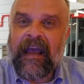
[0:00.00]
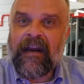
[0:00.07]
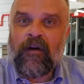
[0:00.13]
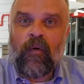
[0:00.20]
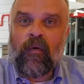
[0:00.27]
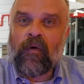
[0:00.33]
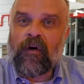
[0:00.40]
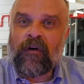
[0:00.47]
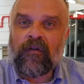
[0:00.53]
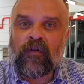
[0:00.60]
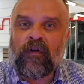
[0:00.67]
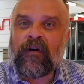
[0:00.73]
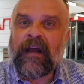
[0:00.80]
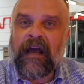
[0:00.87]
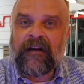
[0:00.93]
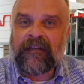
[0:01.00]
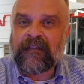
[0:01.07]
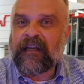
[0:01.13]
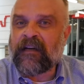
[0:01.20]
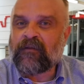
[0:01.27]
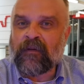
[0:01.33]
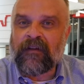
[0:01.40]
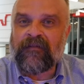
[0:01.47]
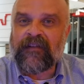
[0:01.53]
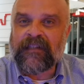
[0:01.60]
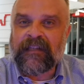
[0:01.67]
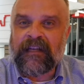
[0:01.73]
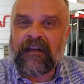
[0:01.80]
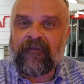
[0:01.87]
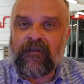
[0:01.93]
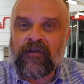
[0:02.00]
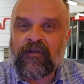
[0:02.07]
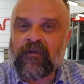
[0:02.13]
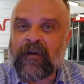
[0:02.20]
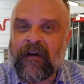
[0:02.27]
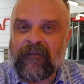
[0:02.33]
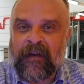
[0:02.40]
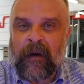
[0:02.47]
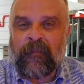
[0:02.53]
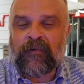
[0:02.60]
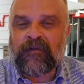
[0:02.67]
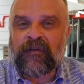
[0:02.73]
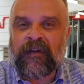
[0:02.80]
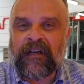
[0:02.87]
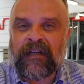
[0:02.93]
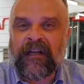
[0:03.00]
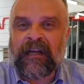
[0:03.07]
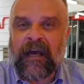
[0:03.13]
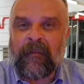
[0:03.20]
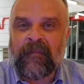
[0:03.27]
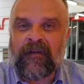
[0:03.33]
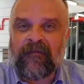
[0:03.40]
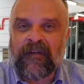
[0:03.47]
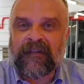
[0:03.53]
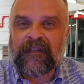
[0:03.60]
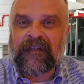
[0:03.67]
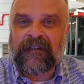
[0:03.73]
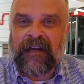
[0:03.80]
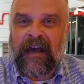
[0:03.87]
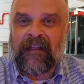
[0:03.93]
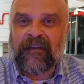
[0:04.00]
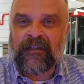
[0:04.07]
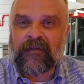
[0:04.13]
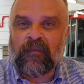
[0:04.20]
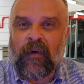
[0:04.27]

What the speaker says: and or learn how to schedule a visit if you do have the opportunity to come to visit Dallas